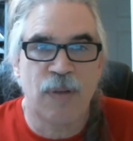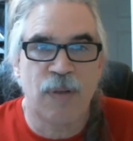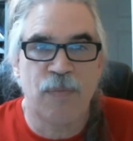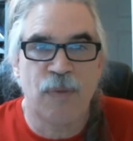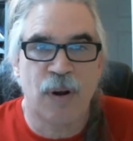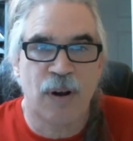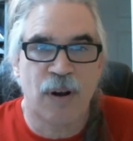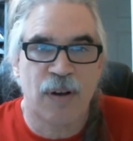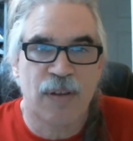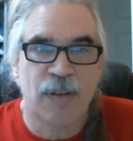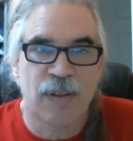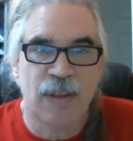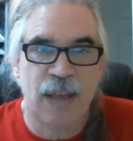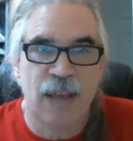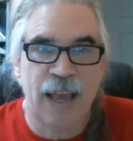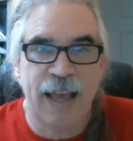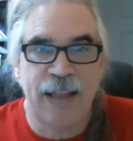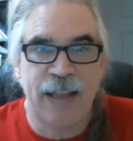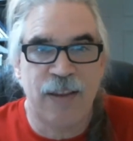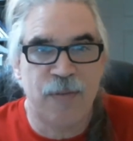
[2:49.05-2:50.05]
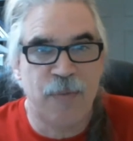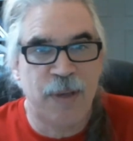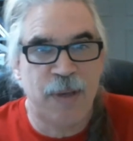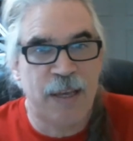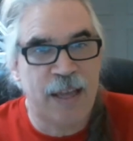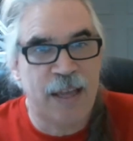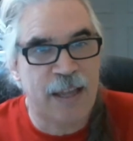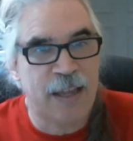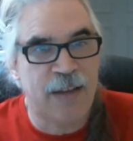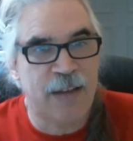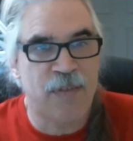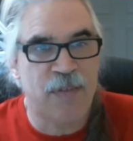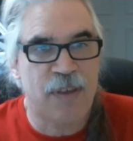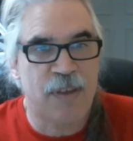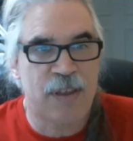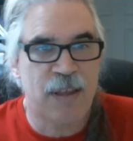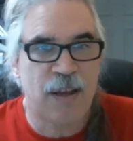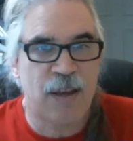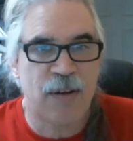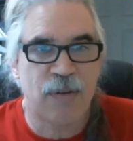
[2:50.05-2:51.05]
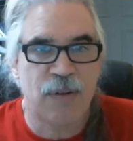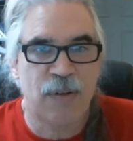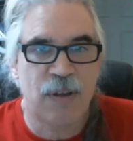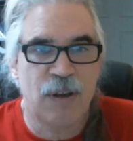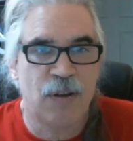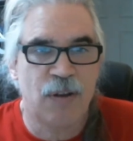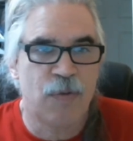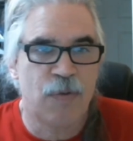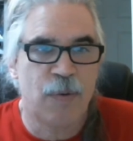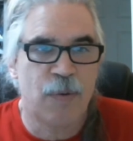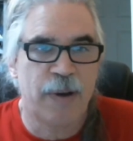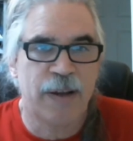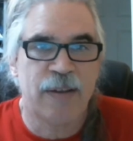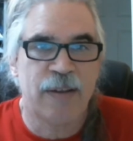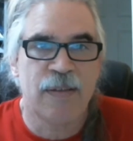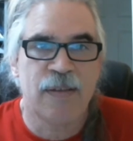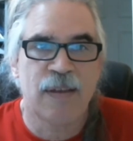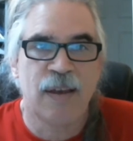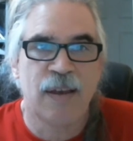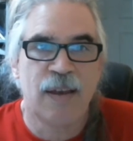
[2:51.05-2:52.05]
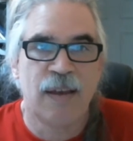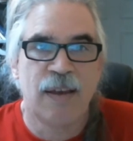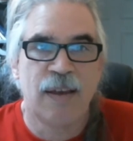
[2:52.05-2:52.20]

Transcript: It marks the end and beginning of the sacred year for Wiccans.